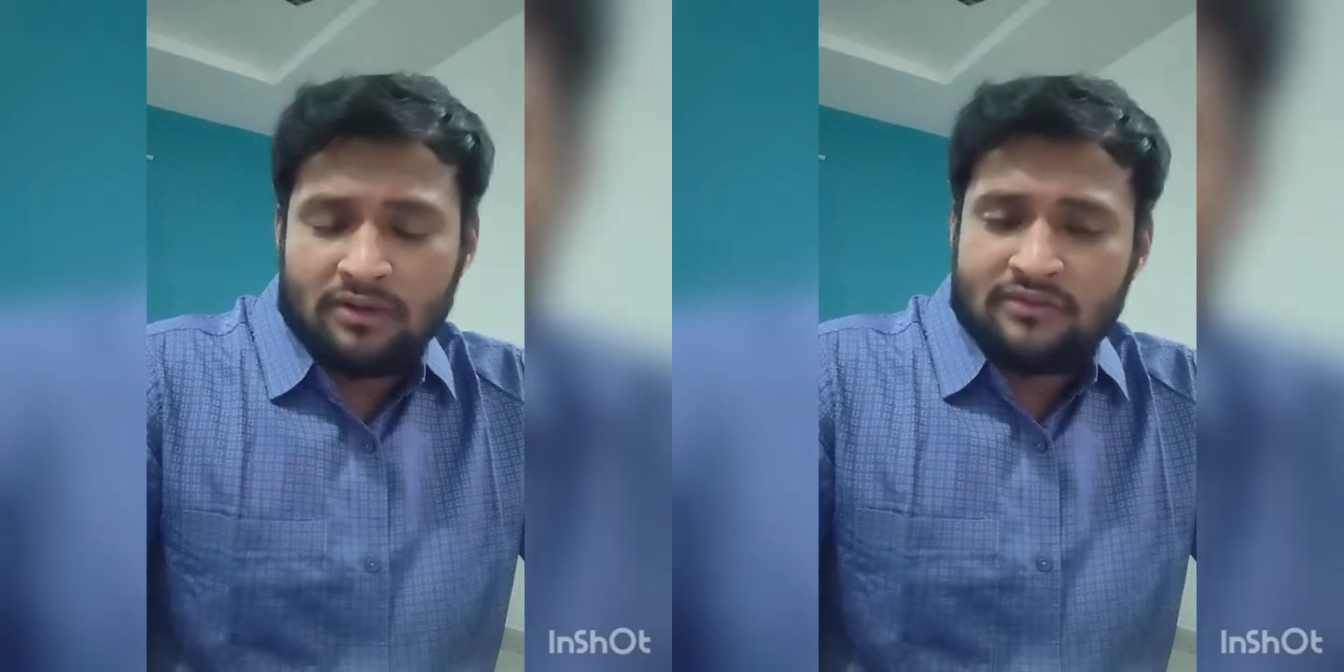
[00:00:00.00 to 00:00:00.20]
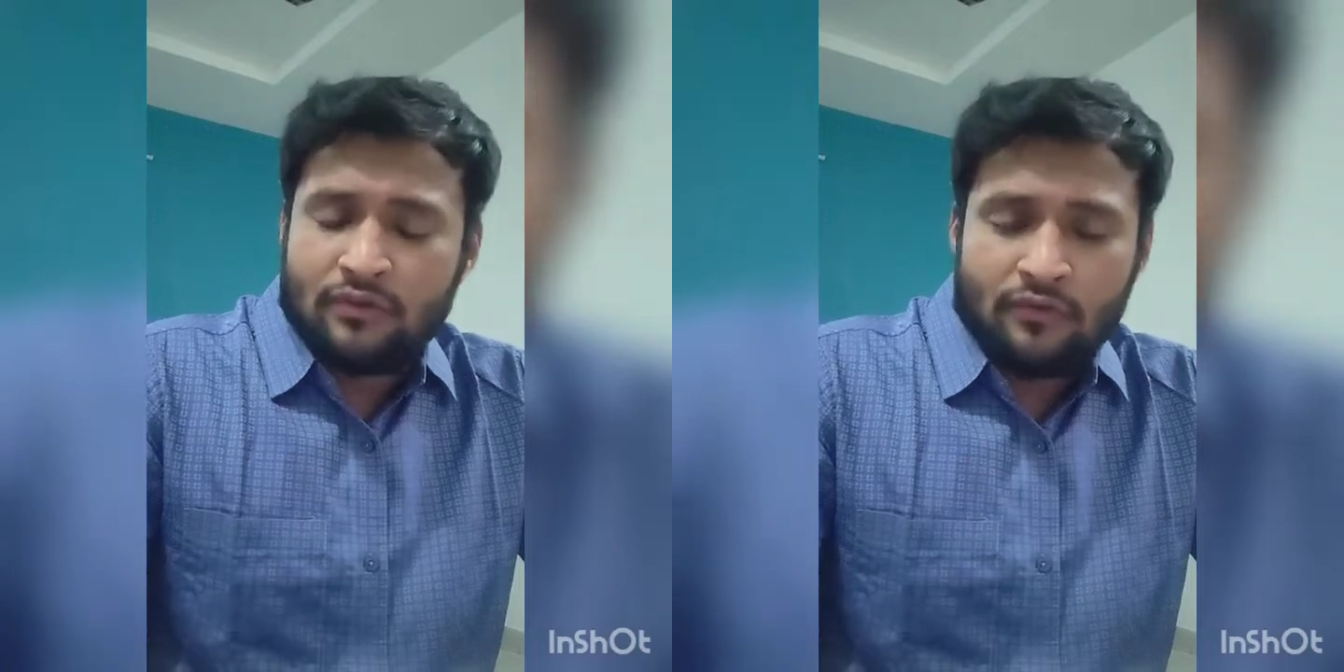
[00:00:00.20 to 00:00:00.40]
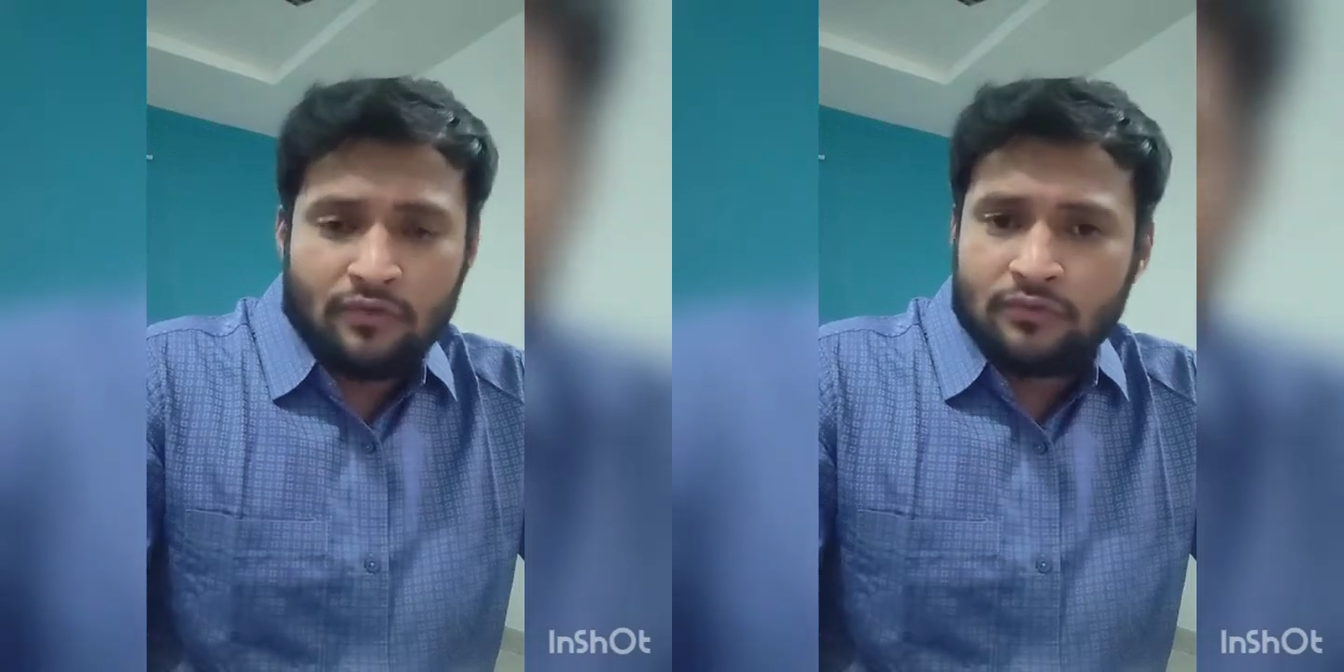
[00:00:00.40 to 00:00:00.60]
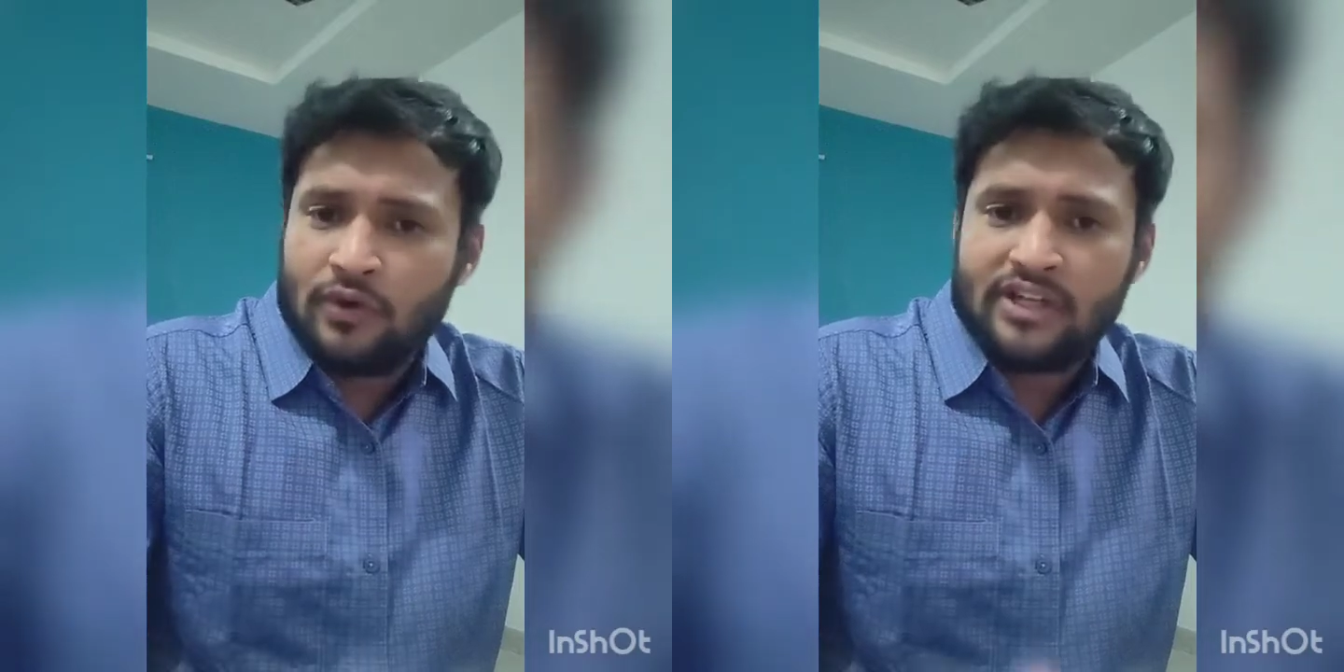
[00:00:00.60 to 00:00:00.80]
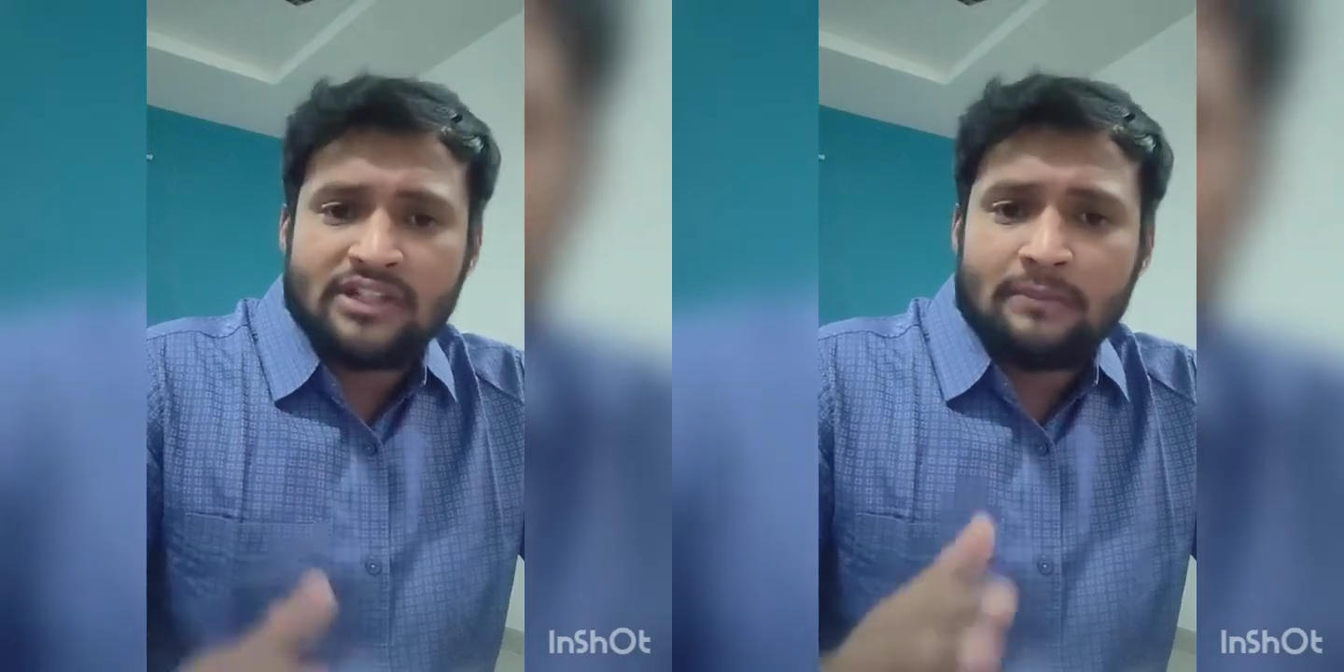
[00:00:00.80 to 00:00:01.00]

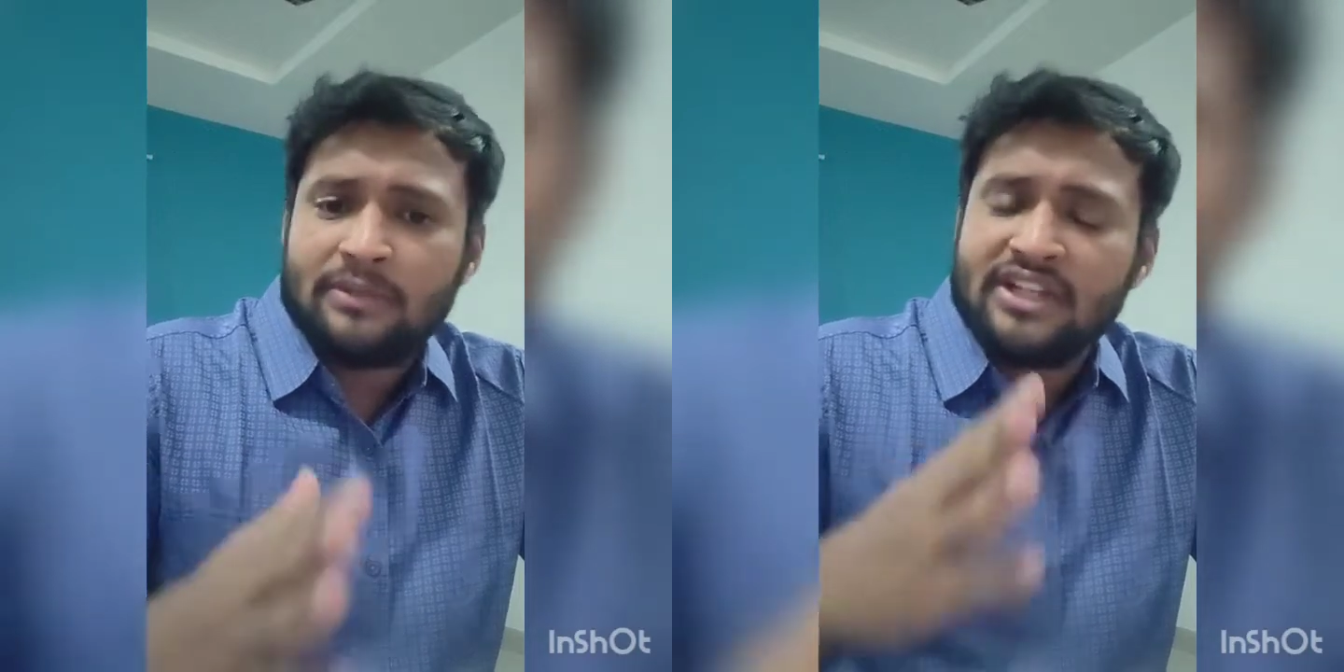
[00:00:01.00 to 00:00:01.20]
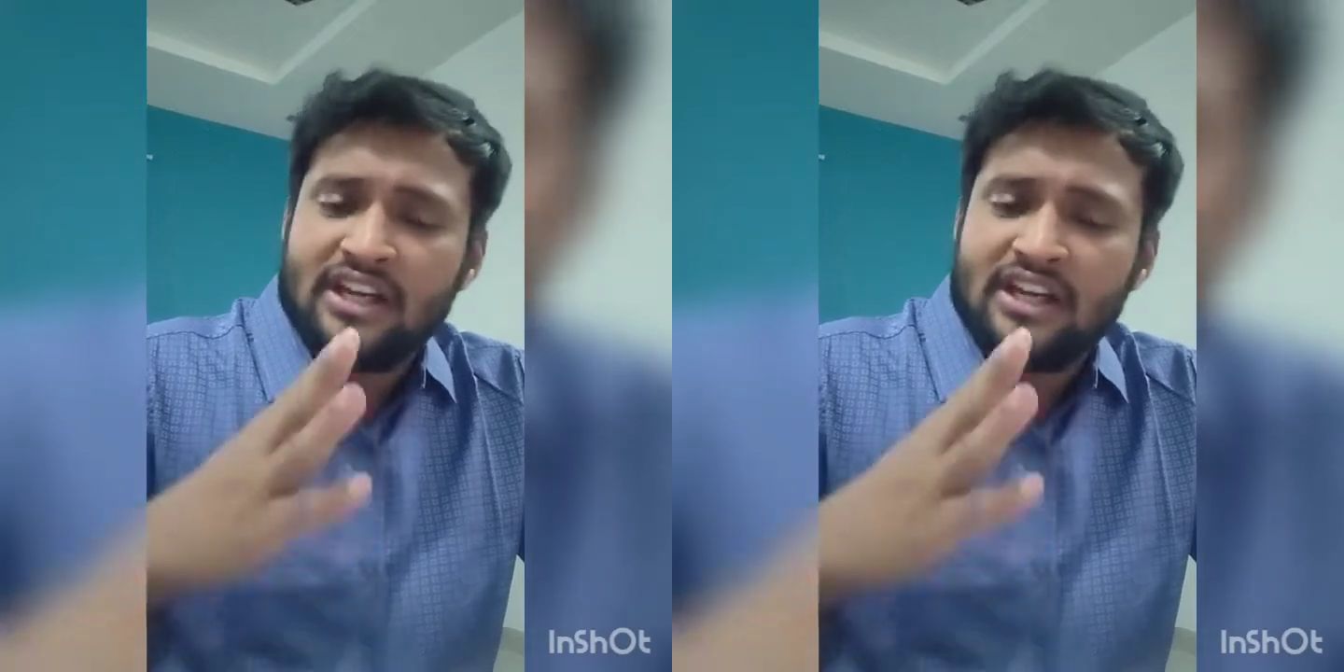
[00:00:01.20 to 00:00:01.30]
for example,